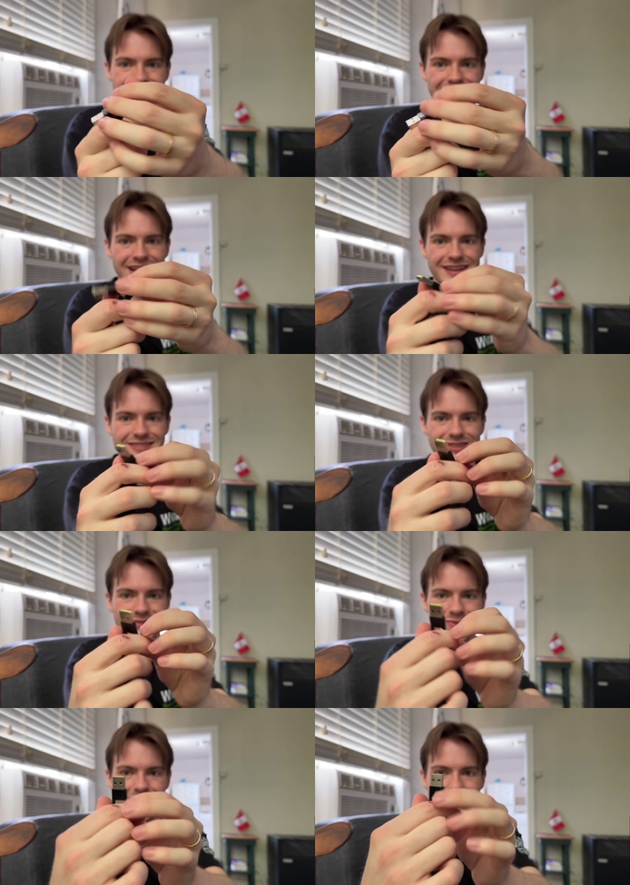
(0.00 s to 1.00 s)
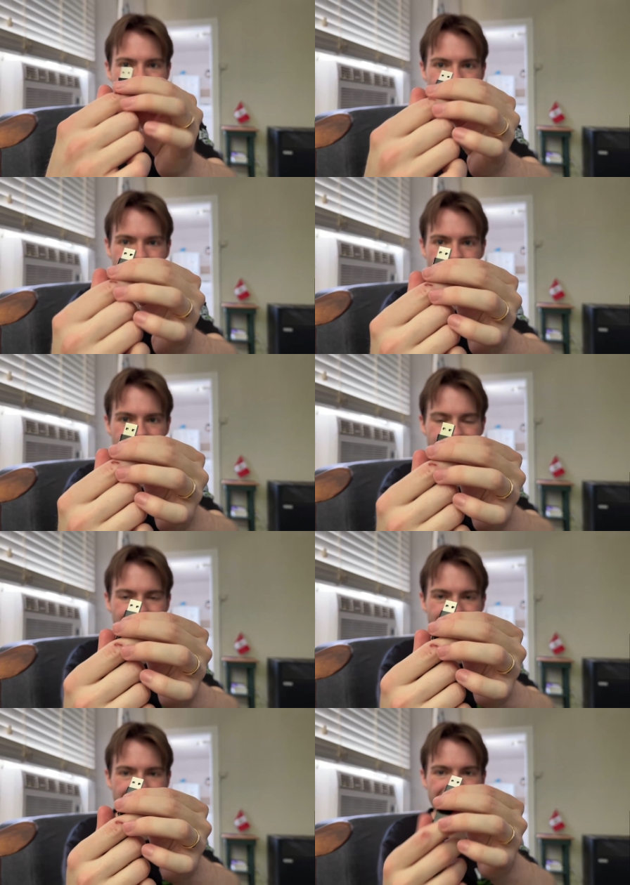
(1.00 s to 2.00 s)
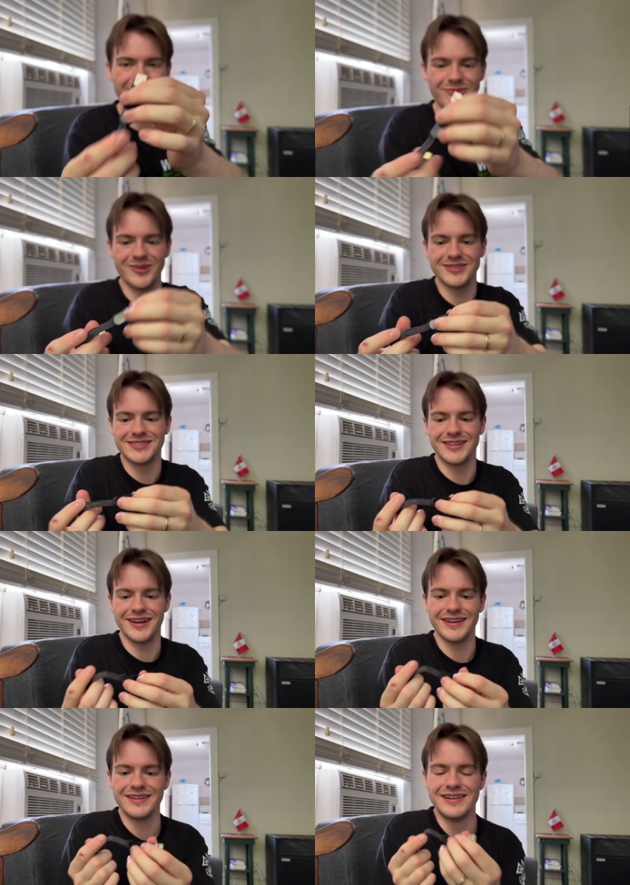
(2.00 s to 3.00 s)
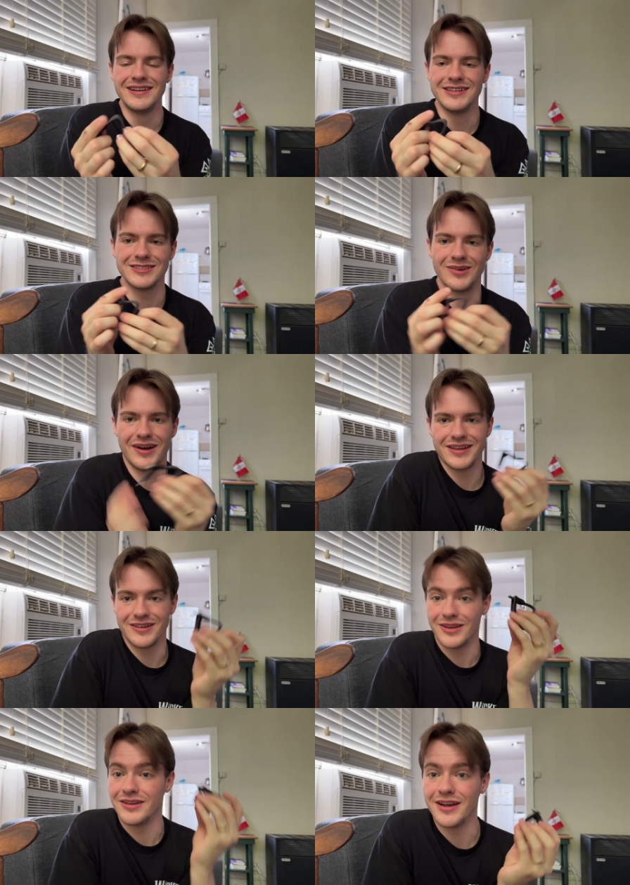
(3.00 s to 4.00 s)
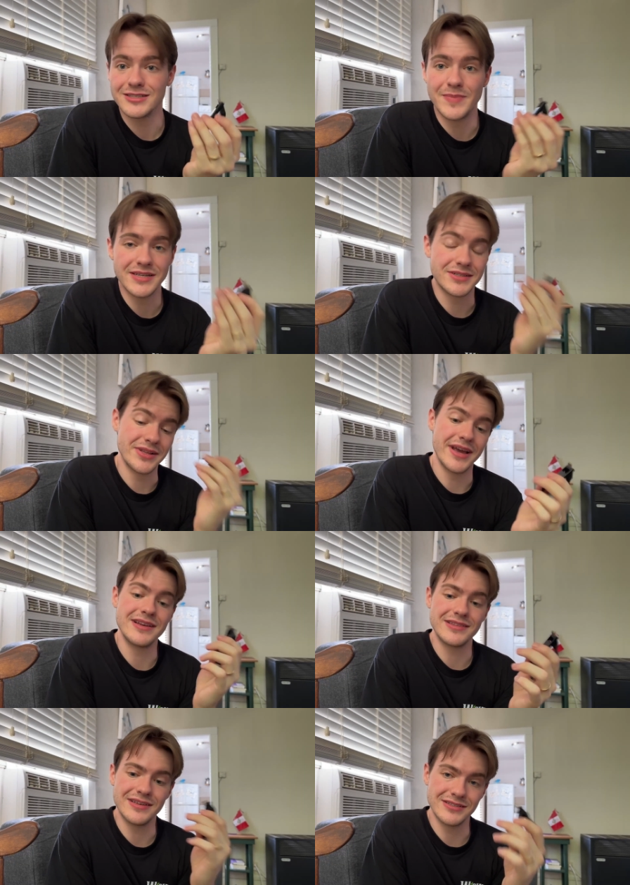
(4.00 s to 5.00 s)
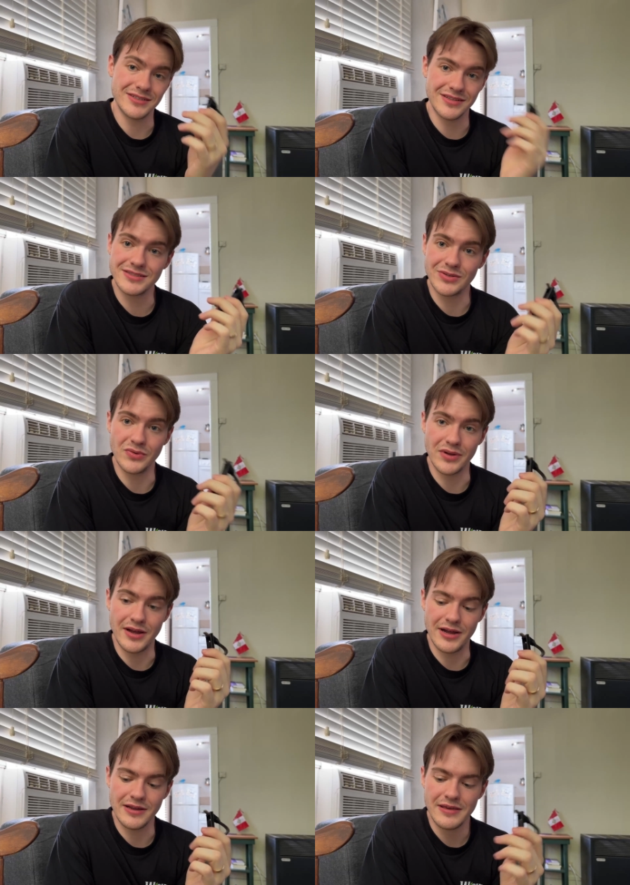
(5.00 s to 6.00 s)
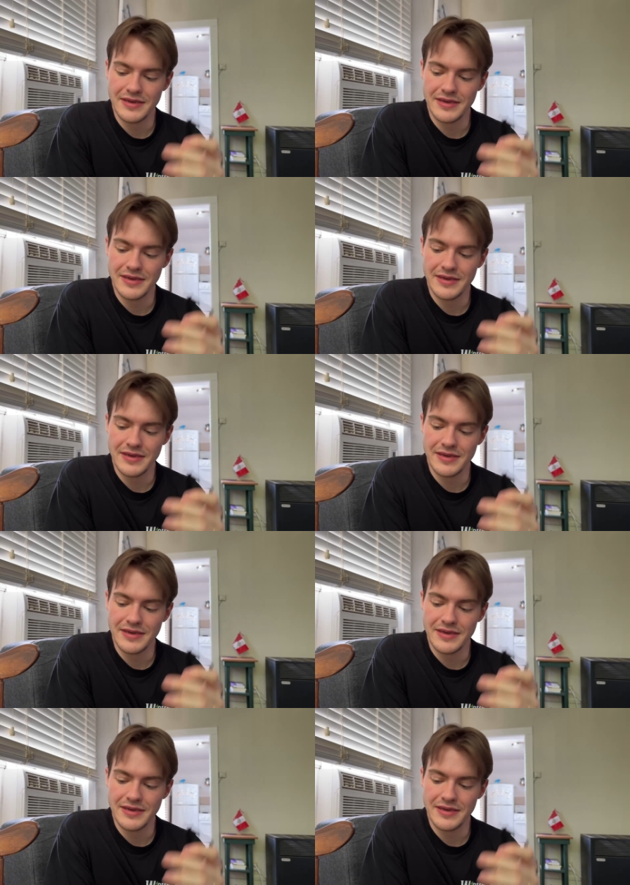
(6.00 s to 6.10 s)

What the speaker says: And it's also got a USB Type A on one side. So I can connect basically anything to this little guy.